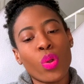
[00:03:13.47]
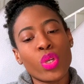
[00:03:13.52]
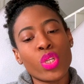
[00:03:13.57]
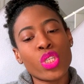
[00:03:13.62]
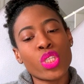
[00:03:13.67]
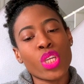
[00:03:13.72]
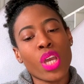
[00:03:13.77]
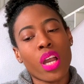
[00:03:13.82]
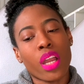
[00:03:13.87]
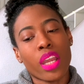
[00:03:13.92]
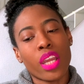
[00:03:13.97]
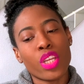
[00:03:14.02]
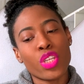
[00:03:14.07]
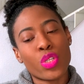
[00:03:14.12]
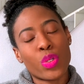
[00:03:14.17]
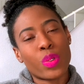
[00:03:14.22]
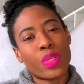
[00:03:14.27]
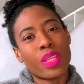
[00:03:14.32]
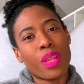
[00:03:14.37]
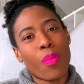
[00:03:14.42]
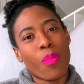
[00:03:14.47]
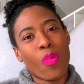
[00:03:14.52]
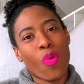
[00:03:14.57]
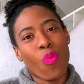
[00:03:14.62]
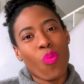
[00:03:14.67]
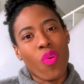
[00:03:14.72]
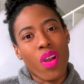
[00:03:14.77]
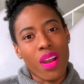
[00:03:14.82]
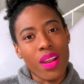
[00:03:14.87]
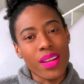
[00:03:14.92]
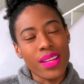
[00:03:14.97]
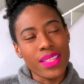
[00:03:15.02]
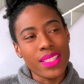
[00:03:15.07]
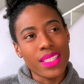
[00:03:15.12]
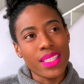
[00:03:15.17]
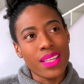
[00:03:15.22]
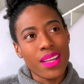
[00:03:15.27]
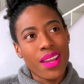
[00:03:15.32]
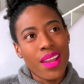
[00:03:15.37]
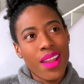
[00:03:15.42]
shocking truth number one,
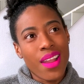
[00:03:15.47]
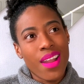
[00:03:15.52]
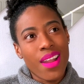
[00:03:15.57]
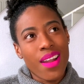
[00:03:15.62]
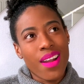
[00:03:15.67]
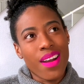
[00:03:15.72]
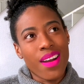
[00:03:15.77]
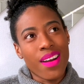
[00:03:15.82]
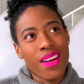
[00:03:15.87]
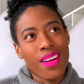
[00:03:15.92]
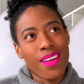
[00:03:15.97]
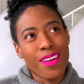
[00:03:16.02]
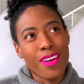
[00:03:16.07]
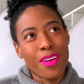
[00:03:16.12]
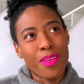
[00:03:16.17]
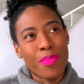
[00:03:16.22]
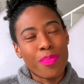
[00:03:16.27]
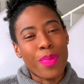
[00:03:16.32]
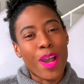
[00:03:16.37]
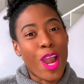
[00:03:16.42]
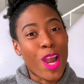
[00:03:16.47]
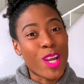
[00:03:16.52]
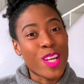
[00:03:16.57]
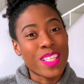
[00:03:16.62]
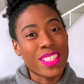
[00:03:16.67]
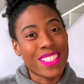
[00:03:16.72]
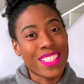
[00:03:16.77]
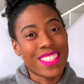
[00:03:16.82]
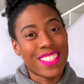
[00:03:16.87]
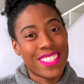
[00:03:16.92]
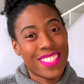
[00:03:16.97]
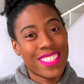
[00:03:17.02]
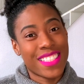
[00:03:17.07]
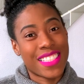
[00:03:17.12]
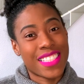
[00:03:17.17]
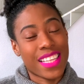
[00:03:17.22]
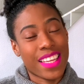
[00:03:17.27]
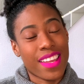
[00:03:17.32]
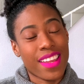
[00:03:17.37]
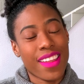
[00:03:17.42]
Paris is
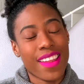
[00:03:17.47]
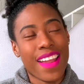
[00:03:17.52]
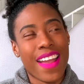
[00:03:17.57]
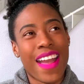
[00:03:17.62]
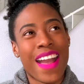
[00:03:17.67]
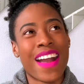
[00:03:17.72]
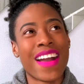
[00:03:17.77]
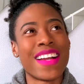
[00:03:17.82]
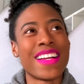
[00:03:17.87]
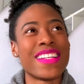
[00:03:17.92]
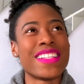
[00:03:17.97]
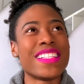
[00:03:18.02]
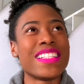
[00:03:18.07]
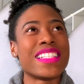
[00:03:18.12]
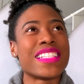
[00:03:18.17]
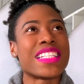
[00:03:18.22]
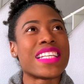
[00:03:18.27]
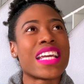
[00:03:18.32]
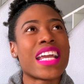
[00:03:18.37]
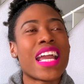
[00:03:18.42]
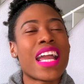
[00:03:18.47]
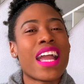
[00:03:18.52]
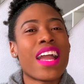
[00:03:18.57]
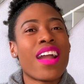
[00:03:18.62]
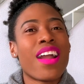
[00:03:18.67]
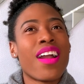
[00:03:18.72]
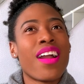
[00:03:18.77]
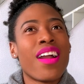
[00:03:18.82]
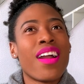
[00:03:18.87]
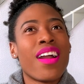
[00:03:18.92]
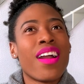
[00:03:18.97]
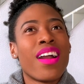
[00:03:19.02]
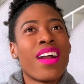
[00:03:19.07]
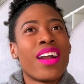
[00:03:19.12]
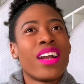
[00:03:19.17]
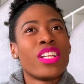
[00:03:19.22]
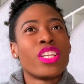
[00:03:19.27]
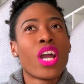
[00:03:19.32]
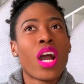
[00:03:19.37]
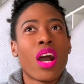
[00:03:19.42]
dirty, and
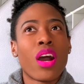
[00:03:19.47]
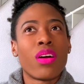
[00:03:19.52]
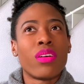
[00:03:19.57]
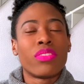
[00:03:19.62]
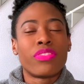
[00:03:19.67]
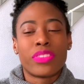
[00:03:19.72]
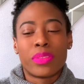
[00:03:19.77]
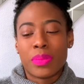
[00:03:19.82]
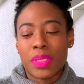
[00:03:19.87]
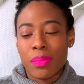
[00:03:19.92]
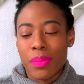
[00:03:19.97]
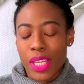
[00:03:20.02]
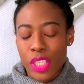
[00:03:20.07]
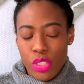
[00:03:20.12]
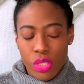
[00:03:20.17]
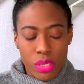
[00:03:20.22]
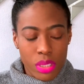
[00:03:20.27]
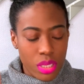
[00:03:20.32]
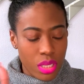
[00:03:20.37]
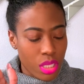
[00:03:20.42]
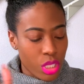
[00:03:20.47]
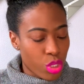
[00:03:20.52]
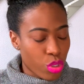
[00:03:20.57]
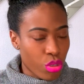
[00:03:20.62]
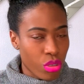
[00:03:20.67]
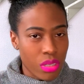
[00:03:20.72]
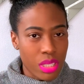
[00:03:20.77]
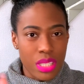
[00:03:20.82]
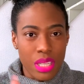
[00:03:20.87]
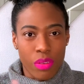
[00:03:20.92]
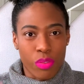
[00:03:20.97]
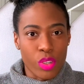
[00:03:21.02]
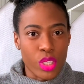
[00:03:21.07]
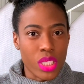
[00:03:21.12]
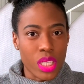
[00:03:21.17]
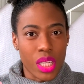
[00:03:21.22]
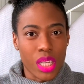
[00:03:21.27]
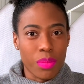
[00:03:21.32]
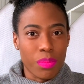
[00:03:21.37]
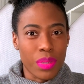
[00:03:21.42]
now from the metro to the street,
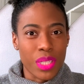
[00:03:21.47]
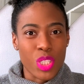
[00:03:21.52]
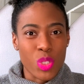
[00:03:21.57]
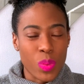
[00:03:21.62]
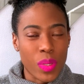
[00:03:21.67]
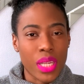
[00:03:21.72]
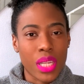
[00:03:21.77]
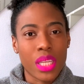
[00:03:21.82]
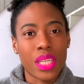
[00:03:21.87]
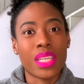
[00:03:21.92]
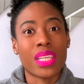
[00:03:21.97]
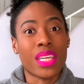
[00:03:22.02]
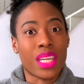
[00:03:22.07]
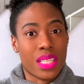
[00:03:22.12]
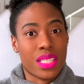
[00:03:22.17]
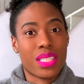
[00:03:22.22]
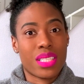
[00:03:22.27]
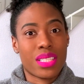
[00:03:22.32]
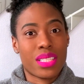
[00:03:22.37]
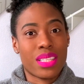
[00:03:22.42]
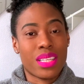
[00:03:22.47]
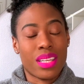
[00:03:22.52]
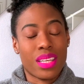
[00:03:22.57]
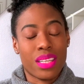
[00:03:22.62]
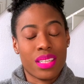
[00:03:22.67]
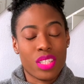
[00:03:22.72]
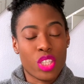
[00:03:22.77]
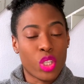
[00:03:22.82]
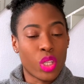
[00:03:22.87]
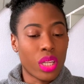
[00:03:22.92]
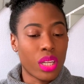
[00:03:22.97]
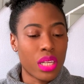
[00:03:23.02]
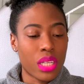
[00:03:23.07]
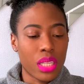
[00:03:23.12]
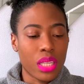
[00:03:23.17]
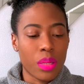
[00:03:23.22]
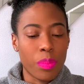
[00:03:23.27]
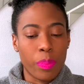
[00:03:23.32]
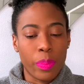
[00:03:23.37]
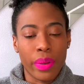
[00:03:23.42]
everything in between, yes, there is a lot of
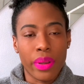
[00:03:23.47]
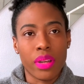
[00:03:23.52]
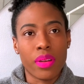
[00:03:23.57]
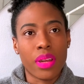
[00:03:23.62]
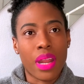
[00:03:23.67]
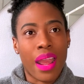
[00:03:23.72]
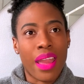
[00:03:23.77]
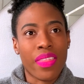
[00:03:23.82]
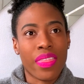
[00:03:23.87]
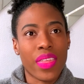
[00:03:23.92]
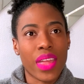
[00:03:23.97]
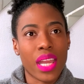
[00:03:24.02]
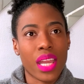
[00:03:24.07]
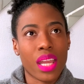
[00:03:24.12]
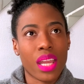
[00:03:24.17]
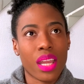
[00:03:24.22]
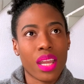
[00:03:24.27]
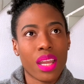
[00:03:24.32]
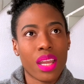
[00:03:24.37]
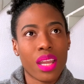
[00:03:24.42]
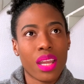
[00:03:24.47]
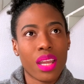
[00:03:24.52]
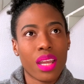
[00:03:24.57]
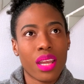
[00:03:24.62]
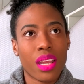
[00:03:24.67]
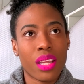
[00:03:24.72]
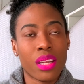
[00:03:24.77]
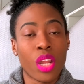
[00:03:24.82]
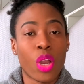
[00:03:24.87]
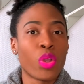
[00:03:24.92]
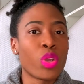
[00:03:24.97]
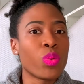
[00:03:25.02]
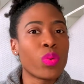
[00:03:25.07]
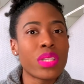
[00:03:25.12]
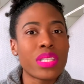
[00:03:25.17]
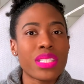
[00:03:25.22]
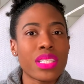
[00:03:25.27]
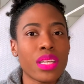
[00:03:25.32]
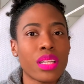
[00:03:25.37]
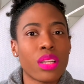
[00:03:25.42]
it, but I think, now you won't
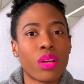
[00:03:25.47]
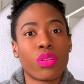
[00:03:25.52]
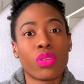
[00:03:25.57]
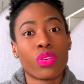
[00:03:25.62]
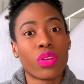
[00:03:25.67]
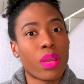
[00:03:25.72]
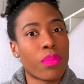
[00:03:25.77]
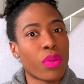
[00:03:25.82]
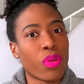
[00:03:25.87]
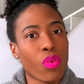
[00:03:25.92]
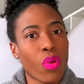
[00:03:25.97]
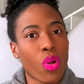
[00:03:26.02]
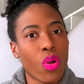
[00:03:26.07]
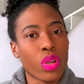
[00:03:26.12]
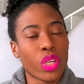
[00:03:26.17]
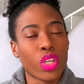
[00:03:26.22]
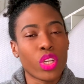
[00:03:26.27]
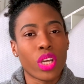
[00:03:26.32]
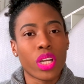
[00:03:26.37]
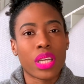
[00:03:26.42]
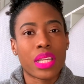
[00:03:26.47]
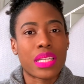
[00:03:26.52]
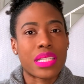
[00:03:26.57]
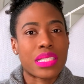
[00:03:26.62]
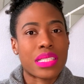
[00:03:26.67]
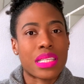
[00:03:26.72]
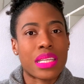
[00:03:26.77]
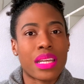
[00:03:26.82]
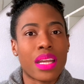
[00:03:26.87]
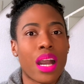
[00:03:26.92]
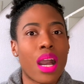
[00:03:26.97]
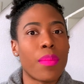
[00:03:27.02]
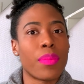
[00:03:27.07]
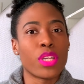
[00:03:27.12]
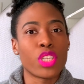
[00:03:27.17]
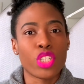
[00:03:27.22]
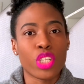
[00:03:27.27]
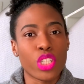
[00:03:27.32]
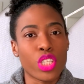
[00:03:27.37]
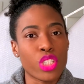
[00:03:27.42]
see, no, don't get me wrong, you're not going to see garbage
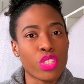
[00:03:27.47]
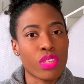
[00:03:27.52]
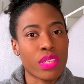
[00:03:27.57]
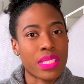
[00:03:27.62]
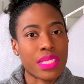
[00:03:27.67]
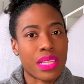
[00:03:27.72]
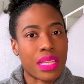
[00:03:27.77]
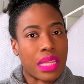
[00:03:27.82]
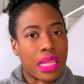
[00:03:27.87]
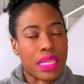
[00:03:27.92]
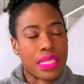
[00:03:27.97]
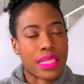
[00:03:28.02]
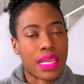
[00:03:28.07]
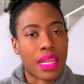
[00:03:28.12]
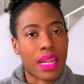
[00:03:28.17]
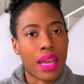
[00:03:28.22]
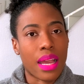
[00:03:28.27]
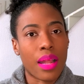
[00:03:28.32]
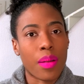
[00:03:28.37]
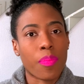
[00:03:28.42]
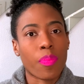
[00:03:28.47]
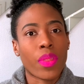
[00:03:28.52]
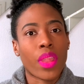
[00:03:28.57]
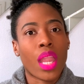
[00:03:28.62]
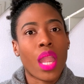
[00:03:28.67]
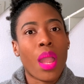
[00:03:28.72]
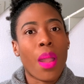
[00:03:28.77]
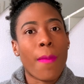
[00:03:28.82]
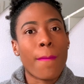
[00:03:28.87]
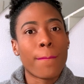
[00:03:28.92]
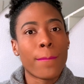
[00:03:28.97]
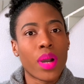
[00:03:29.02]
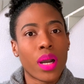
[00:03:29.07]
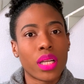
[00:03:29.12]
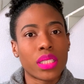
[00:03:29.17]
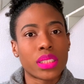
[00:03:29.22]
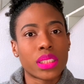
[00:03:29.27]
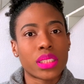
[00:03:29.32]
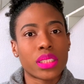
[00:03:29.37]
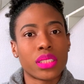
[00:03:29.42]
on the streets and things like that,
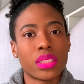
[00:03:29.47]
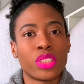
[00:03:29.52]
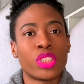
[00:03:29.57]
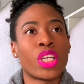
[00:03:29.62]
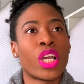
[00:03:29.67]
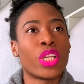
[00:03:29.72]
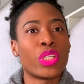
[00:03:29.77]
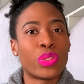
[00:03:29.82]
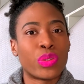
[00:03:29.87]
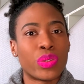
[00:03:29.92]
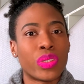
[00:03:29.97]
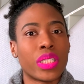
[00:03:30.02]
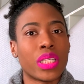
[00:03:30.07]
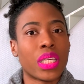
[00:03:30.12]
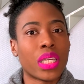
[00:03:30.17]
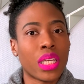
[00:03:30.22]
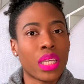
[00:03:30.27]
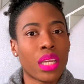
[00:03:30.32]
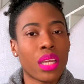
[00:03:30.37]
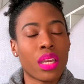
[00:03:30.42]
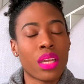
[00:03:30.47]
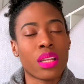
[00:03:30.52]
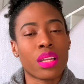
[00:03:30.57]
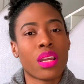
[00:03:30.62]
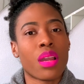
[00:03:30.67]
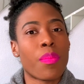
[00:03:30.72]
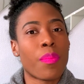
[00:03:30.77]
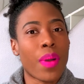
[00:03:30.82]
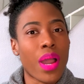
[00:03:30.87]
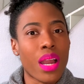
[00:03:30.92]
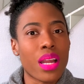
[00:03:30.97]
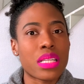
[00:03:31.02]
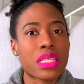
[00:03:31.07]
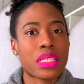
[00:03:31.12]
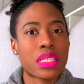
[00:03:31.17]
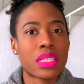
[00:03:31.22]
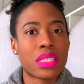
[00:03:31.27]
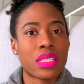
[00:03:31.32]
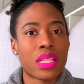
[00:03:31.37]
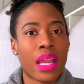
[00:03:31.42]
but generally, in
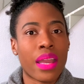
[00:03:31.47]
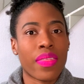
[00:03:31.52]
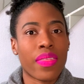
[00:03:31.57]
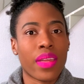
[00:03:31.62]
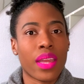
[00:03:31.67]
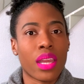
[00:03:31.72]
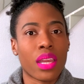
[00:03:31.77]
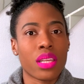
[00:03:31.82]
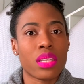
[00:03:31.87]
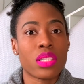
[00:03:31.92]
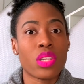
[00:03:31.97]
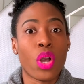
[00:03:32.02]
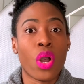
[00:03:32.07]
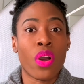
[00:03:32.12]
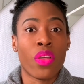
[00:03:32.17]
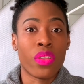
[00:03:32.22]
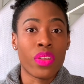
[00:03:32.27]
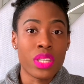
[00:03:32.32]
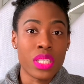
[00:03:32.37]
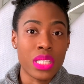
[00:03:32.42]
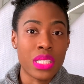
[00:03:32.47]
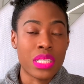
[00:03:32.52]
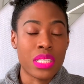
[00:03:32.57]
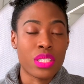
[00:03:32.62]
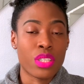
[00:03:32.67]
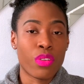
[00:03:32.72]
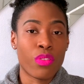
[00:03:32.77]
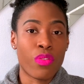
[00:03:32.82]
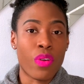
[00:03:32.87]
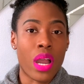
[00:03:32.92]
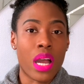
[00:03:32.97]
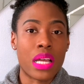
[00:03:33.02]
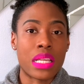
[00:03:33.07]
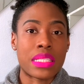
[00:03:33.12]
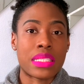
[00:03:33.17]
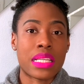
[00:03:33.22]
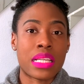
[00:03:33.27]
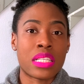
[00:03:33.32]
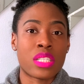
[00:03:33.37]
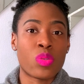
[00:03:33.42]
comparison, I think to other cities in
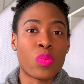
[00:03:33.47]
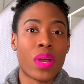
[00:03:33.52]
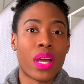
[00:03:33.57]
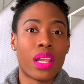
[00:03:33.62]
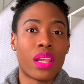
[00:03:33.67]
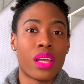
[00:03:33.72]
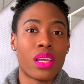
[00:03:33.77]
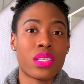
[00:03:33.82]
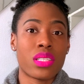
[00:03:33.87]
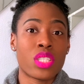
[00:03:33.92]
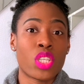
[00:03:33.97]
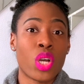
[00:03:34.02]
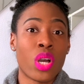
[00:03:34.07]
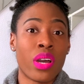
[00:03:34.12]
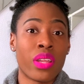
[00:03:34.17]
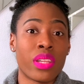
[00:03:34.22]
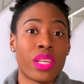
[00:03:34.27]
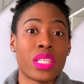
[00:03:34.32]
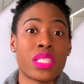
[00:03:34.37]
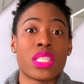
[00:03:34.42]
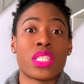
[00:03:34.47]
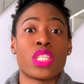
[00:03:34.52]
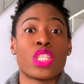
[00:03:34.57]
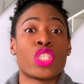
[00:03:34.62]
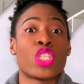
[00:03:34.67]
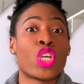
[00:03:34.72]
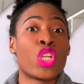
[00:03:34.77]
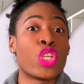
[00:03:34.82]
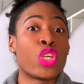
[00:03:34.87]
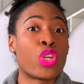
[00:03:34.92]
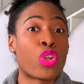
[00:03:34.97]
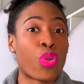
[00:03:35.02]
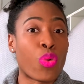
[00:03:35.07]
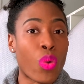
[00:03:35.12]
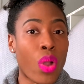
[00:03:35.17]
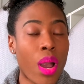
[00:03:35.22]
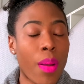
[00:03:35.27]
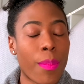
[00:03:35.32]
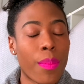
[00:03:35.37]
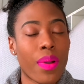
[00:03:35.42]
France as well as to other cities in
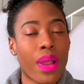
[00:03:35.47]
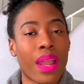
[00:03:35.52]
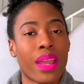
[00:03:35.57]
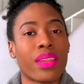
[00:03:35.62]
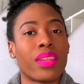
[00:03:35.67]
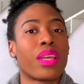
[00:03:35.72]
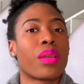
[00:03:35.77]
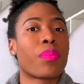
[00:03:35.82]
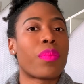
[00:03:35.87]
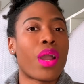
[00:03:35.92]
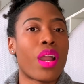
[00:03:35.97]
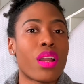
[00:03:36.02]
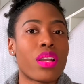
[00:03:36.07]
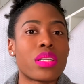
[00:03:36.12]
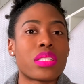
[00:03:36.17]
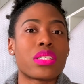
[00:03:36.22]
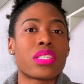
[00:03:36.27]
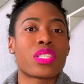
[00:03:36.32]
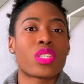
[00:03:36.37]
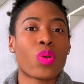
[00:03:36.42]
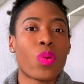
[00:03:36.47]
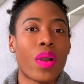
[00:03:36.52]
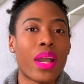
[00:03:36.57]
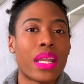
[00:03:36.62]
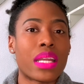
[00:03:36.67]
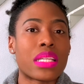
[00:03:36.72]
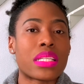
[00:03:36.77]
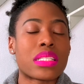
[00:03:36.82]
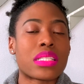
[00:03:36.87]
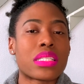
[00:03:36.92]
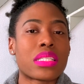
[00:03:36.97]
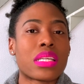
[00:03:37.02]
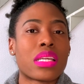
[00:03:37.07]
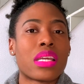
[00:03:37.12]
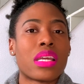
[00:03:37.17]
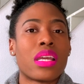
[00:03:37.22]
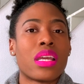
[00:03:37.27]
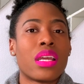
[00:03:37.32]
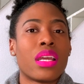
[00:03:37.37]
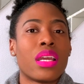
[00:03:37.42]
Europe, I think Paris is
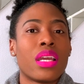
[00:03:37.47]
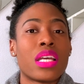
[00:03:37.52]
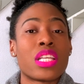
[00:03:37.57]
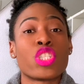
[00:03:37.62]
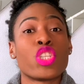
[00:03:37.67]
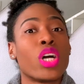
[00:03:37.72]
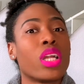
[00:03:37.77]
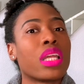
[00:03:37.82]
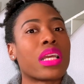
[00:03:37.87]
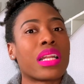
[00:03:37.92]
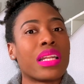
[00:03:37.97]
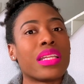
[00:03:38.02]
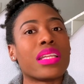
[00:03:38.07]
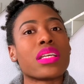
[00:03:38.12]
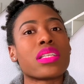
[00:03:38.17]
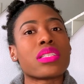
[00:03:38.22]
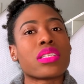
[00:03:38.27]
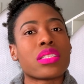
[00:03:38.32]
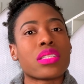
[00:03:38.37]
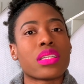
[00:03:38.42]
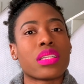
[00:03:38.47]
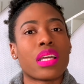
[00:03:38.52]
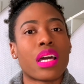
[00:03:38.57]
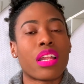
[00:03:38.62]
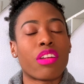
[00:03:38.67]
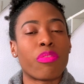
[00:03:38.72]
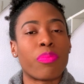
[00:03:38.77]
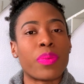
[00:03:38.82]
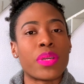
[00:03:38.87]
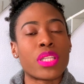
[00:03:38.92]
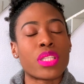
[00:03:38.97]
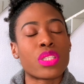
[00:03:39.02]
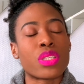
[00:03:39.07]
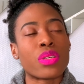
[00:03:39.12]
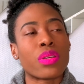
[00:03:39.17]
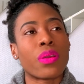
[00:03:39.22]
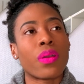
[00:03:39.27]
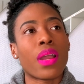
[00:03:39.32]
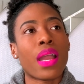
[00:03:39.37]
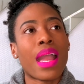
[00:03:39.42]
it's not the cleanest city that I've been
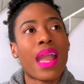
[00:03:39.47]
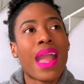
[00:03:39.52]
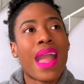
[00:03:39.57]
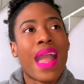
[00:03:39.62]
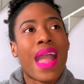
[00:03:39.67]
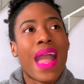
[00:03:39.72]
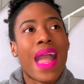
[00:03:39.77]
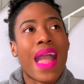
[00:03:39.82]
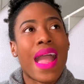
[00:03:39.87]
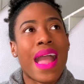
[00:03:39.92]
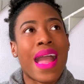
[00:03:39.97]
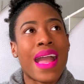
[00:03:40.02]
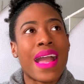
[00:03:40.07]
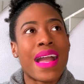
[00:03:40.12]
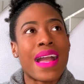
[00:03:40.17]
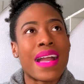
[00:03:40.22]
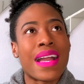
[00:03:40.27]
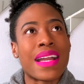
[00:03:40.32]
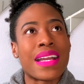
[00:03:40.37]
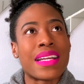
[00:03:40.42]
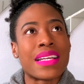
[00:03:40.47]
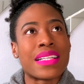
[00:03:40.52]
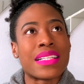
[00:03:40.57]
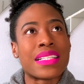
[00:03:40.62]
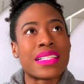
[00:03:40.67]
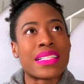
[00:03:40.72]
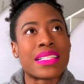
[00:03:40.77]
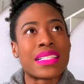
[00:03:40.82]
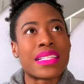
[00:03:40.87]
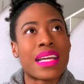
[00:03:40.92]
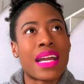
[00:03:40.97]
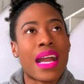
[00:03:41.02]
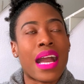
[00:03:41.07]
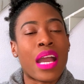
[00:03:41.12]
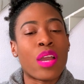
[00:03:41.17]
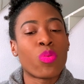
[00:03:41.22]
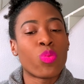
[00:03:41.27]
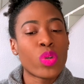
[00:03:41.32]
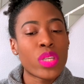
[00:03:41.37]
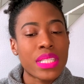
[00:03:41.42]
to. And I
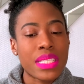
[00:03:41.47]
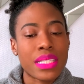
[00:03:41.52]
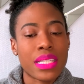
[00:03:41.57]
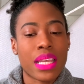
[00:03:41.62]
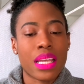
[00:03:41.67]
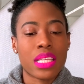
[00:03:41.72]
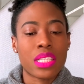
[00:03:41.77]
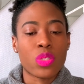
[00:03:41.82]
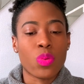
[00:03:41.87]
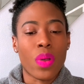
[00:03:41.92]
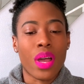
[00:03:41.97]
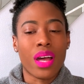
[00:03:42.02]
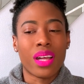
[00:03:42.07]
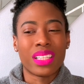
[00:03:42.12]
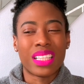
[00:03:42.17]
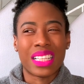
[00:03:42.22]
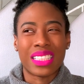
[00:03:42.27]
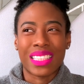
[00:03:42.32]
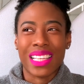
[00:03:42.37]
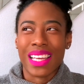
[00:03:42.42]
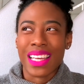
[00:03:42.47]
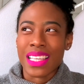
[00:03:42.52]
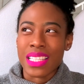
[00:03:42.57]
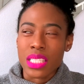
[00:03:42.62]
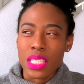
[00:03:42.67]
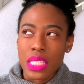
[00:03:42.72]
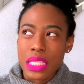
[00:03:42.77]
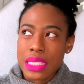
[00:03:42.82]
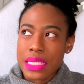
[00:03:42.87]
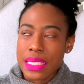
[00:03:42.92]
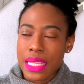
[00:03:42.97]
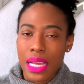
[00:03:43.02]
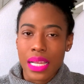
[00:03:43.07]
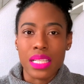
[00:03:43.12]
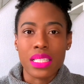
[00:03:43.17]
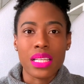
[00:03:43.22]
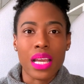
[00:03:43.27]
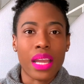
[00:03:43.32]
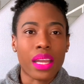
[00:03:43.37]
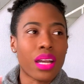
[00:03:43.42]
would say as well that there is a
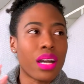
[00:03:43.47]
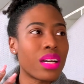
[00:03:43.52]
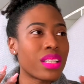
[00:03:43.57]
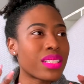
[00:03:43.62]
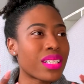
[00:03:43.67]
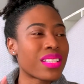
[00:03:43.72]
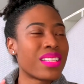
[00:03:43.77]
scent. I can't